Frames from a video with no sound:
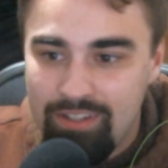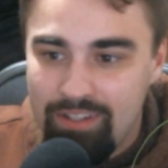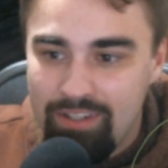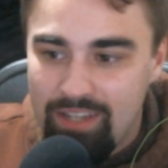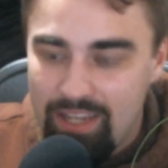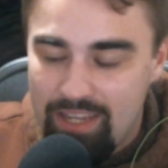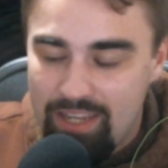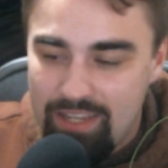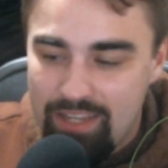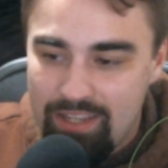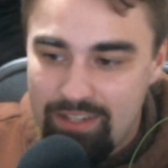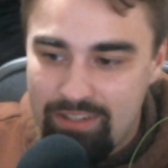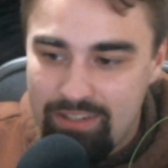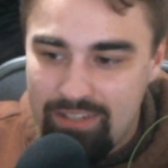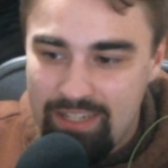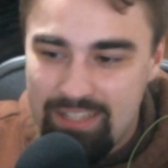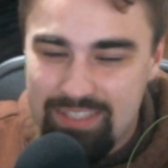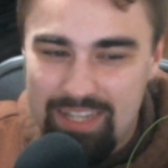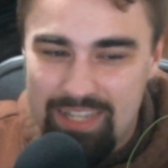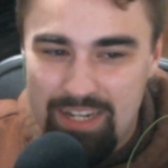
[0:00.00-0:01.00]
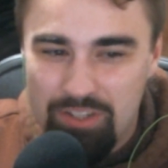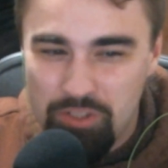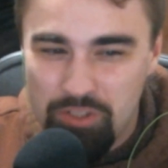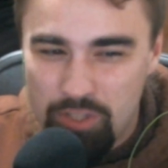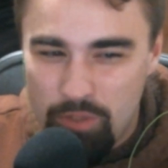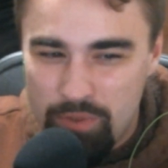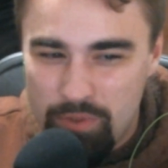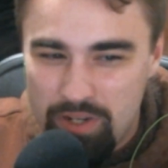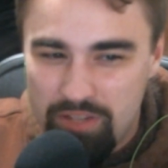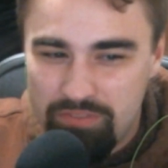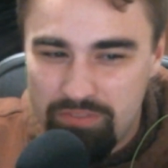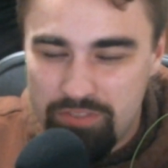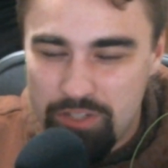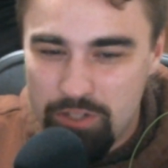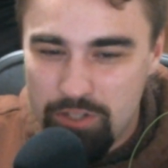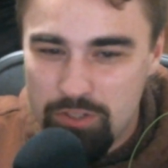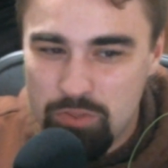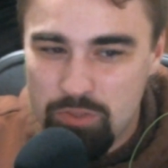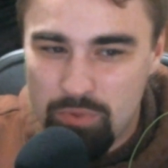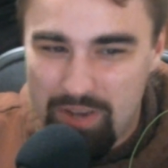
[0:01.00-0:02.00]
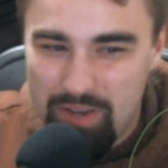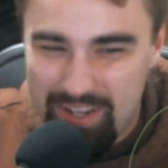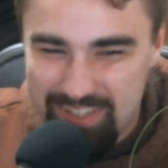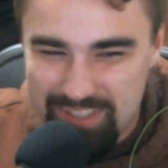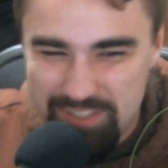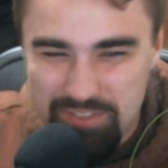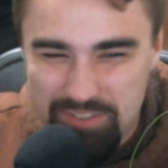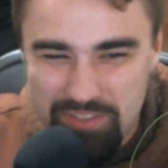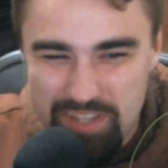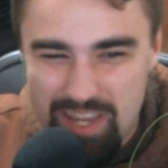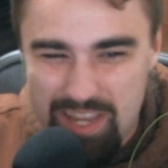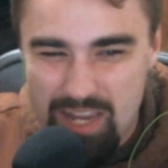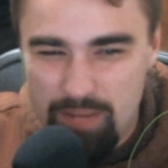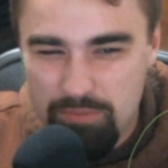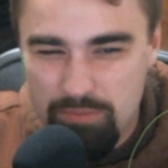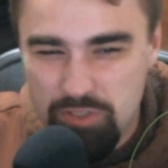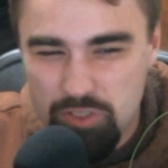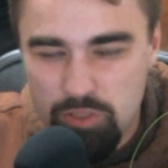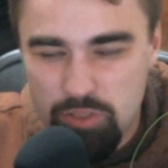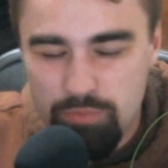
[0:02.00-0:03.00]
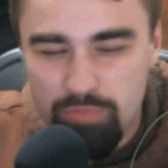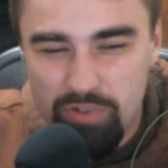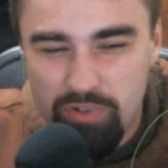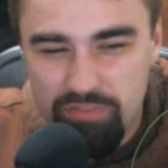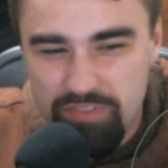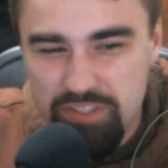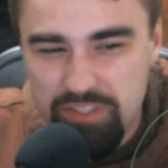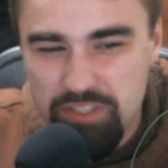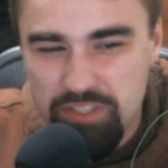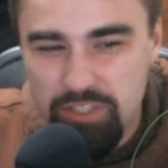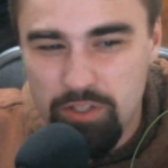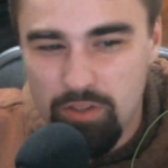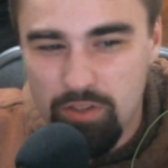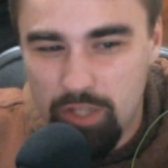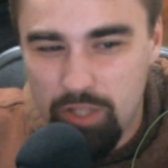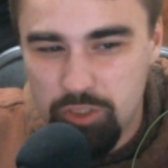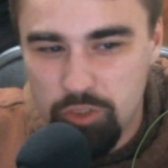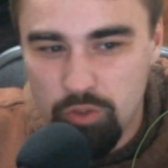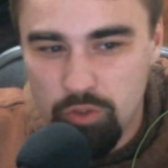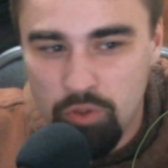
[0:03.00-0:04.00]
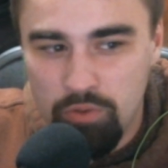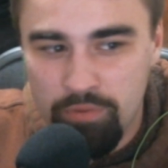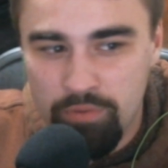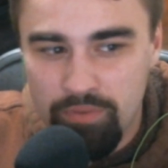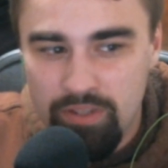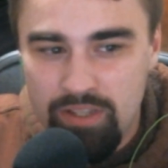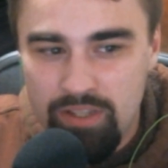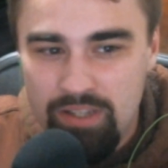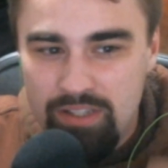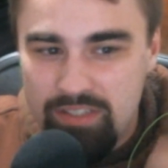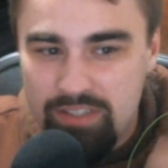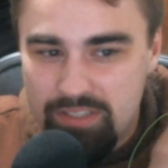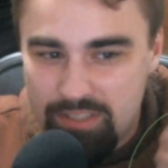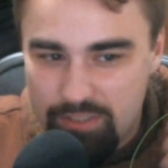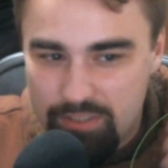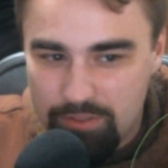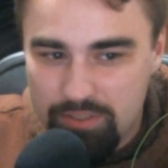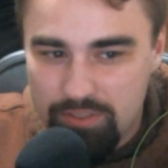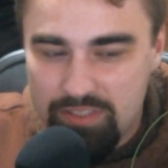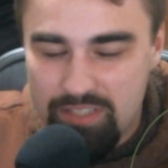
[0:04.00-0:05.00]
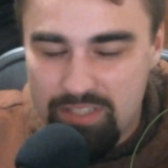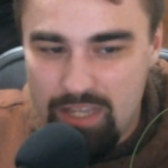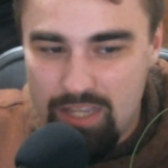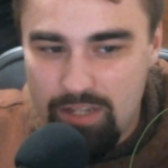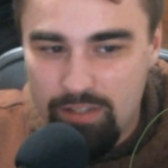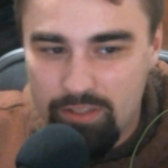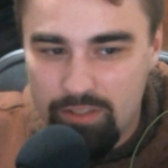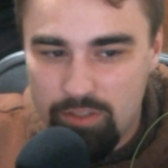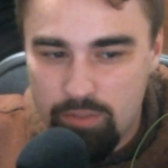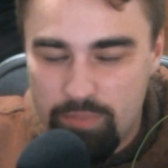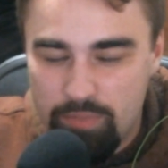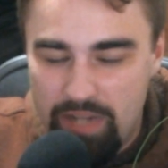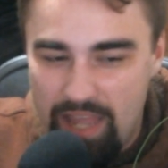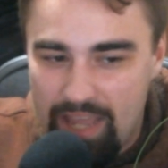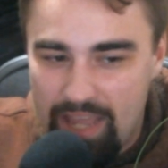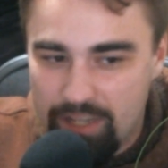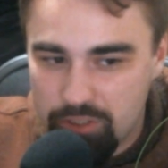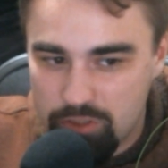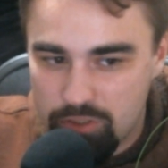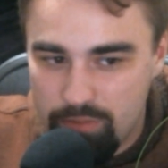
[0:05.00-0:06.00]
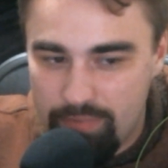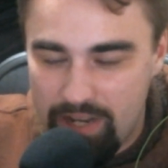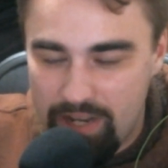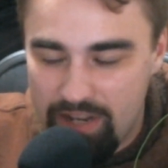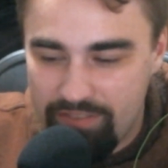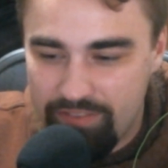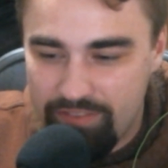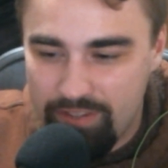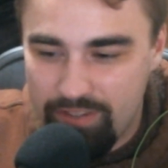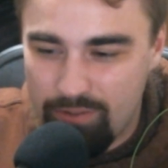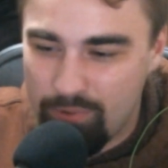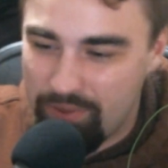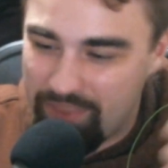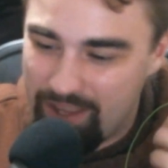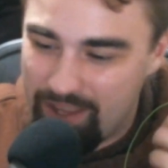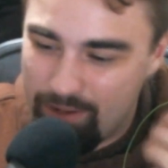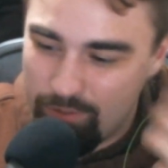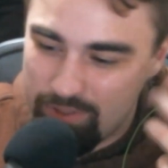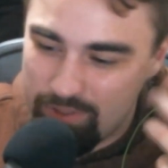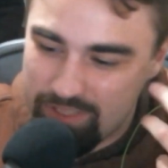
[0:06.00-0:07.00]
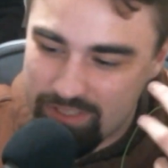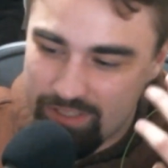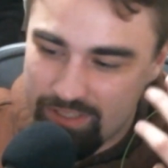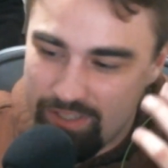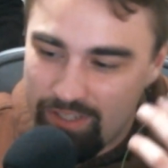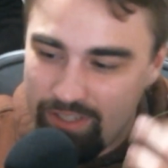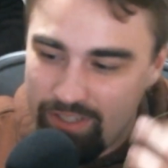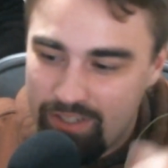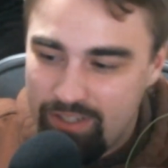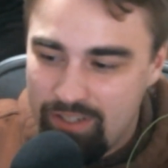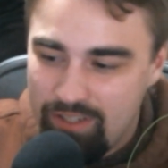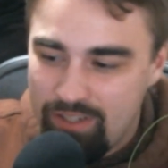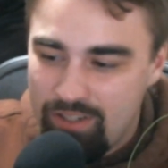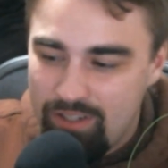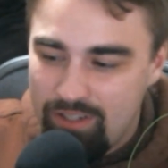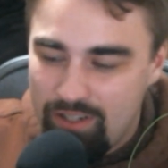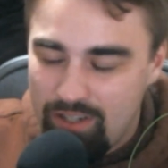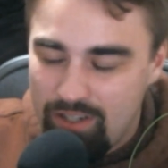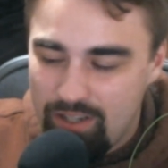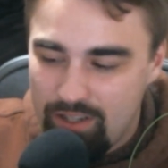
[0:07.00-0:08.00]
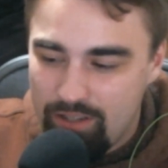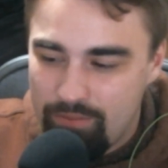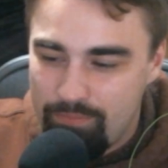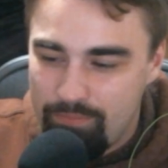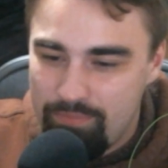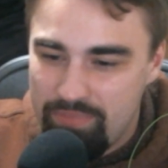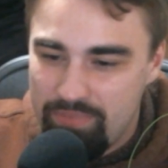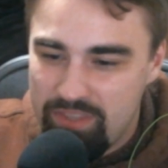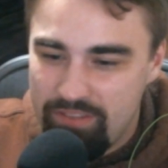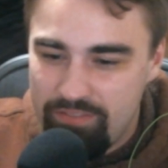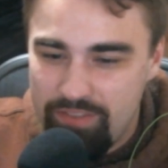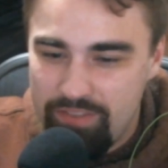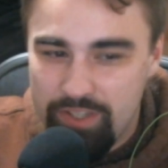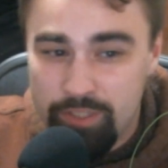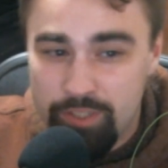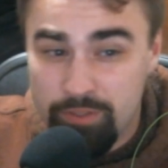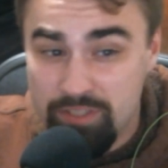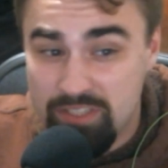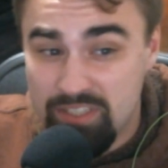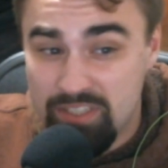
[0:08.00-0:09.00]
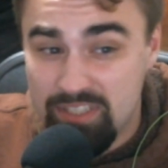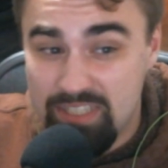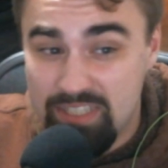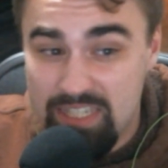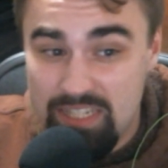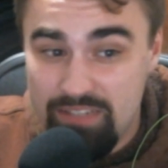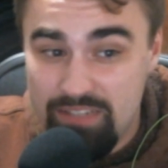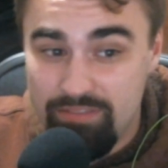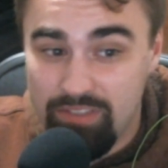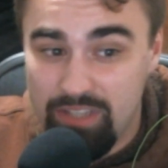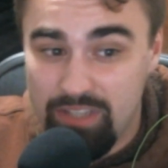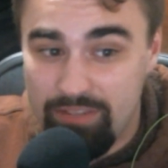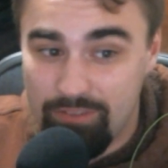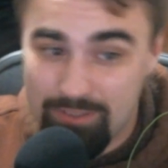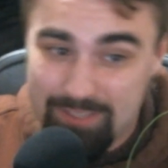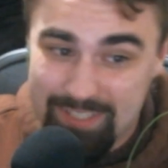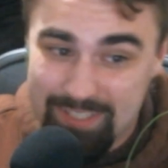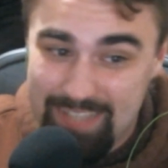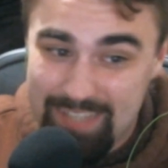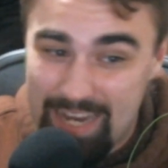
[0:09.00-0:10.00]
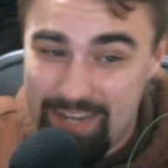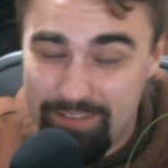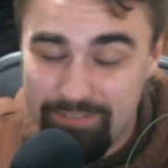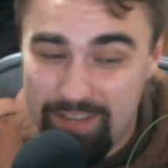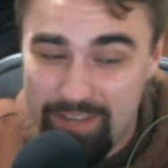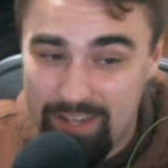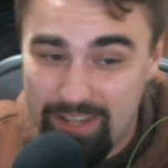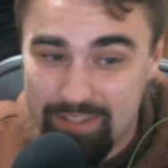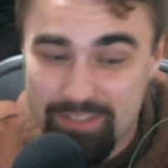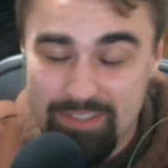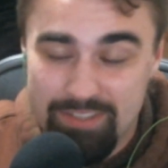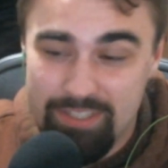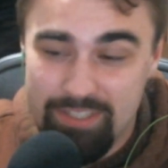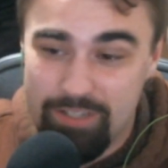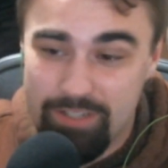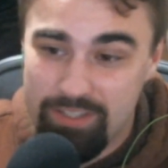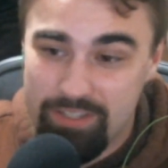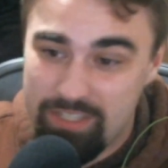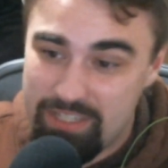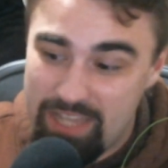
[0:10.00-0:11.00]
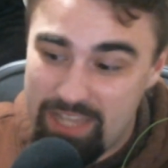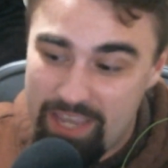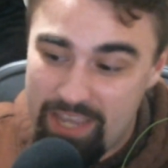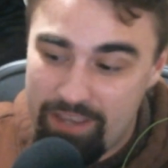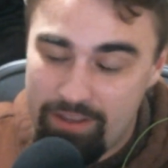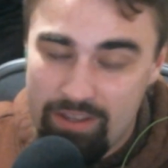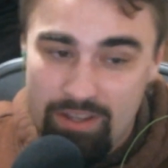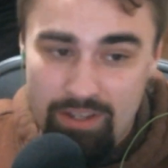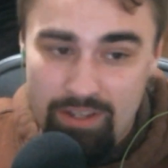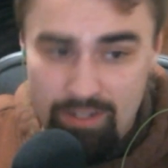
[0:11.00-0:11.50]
And it's at a low enough dose where I still think I'm super physiological, still seeing a little bit of extra benefit without the Vigorous Steve level side effects during the day.